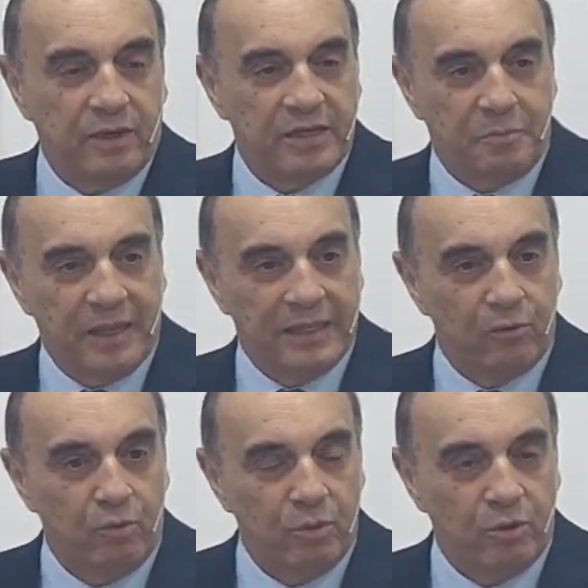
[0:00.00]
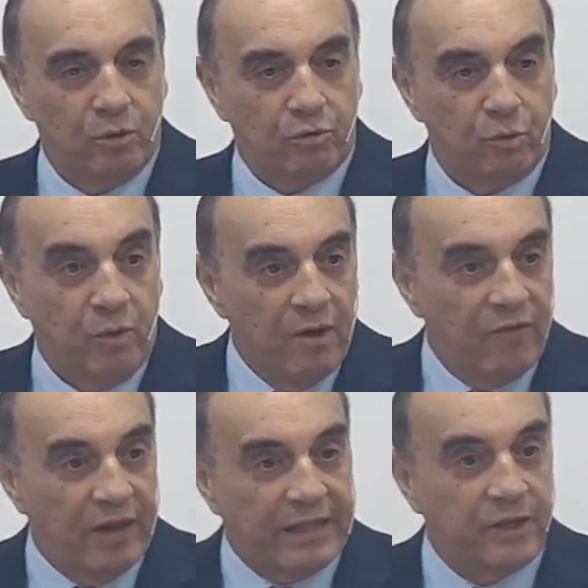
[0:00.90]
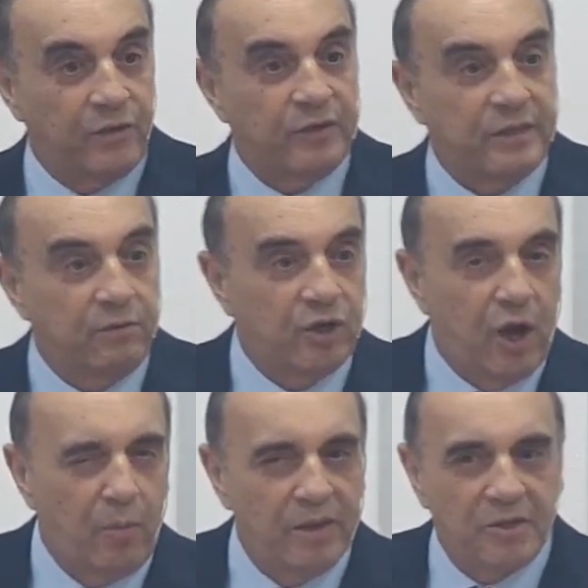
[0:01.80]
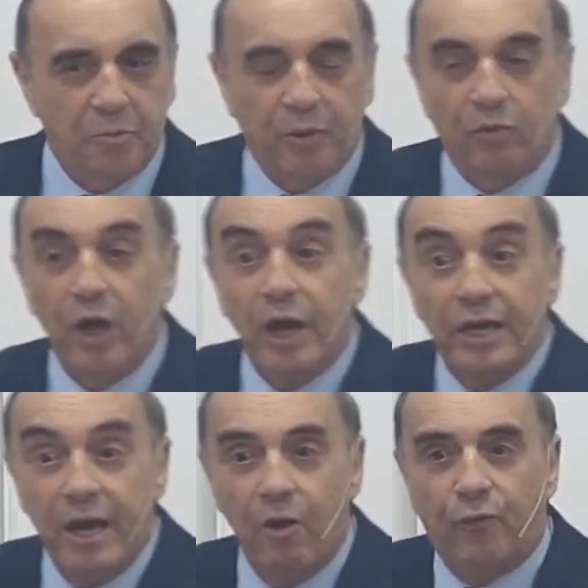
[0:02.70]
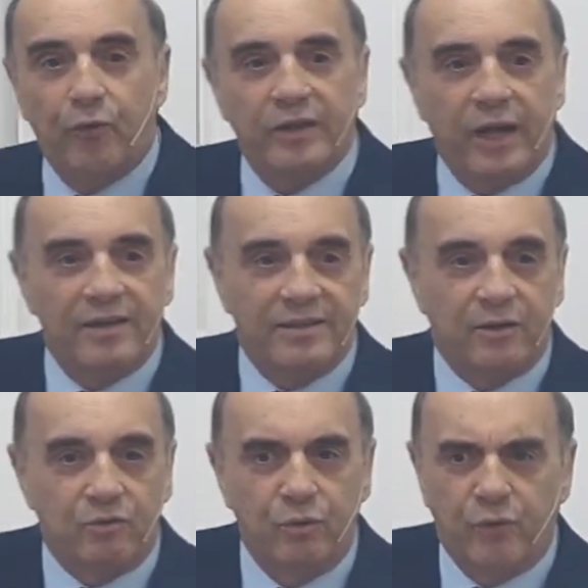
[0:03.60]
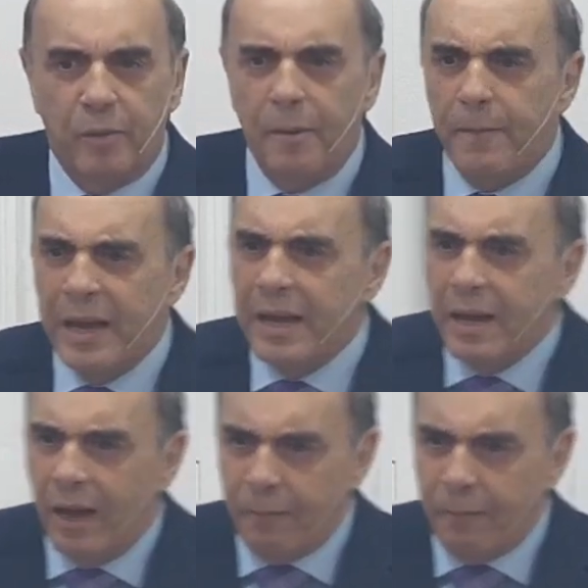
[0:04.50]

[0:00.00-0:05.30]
more penetrating the sword of two edges, go even to the division of the soul and the spirit. And I